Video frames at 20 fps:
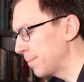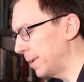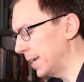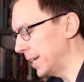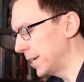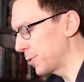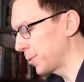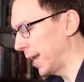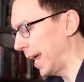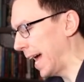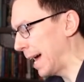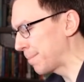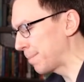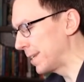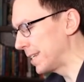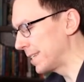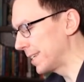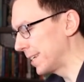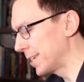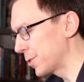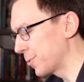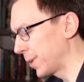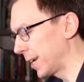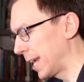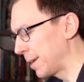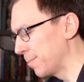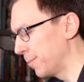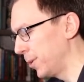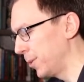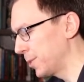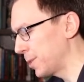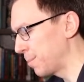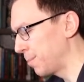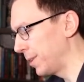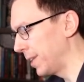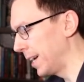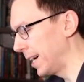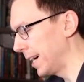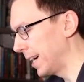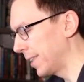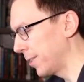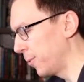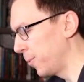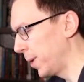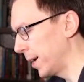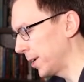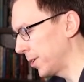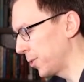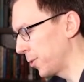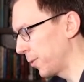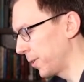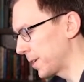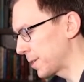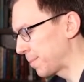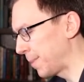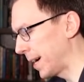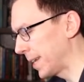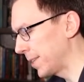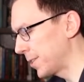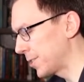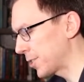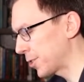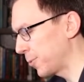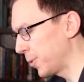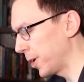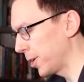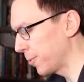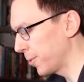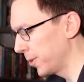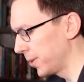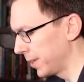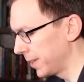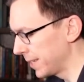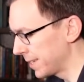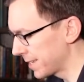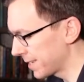because what happens is when I multiply the white noise by the square root of